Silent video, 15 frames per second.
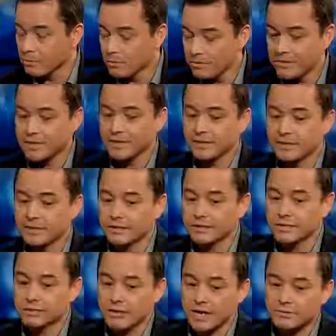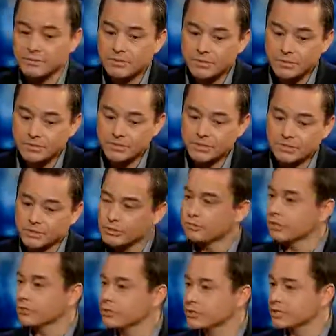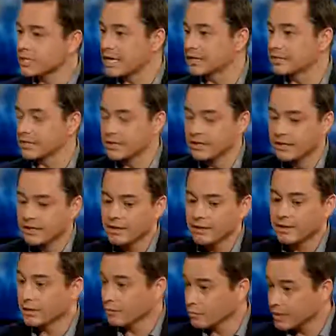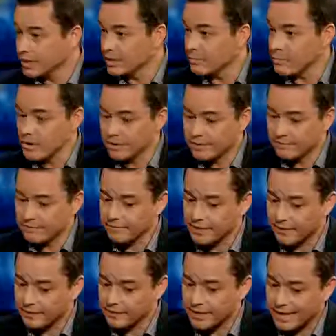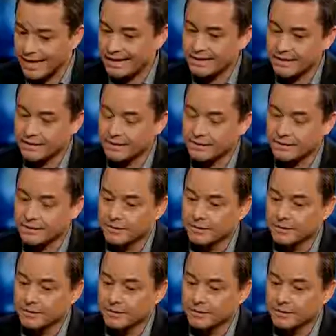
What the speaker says: Within it, it describes two notions actually, that are really important, that Canada